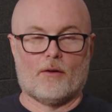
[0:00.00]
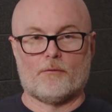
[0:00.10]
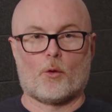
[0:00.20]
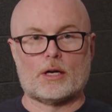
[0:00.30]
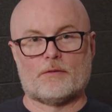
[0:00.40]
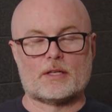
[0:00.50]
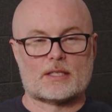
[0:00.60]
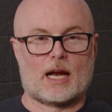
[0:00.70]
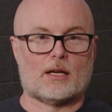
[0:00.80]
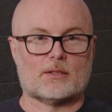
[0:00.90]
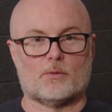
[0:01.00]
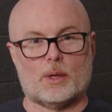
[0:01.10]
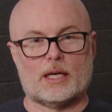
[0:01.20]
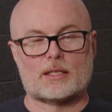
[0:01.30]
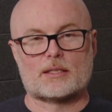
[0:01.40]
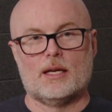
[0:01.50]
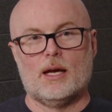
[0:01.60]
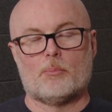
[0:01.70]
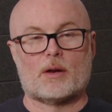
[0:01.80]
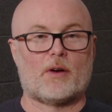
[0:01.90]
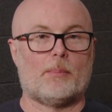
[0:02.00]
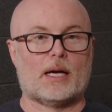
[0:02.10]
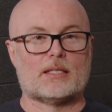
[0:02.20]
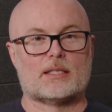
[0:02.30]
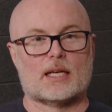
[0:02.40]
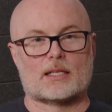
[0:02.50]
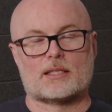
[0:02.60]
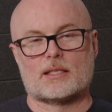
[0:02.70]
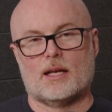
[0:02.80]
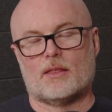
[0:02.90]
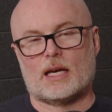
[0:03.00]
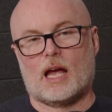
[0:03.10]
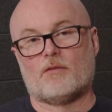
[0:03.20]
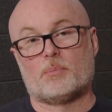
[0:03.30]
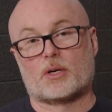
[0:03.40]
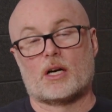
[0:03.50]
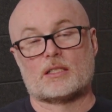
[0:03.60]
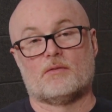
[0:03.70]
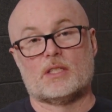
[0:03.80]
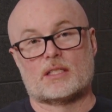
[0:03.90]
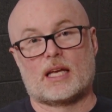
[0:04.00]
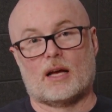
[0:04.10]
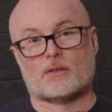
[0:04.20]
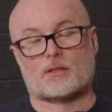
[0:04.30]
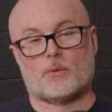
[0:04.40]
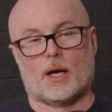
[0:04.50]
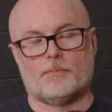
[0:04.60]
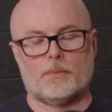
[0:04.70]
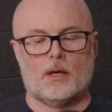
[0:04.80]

4 different styles of wigs, but if I buy 6, then I have progressive discounts, right?